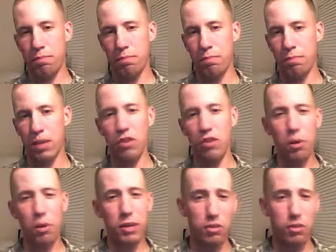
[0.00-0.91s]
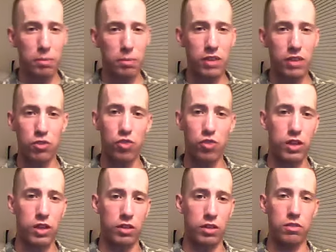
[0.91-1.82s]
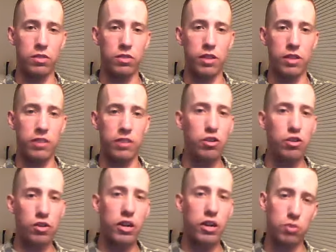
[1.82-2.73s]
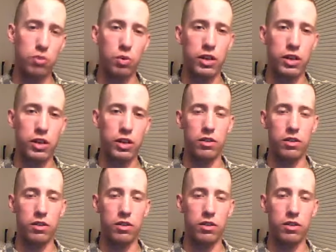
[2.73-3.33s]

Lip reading: But it's all because of basic training. They teach you not to quit.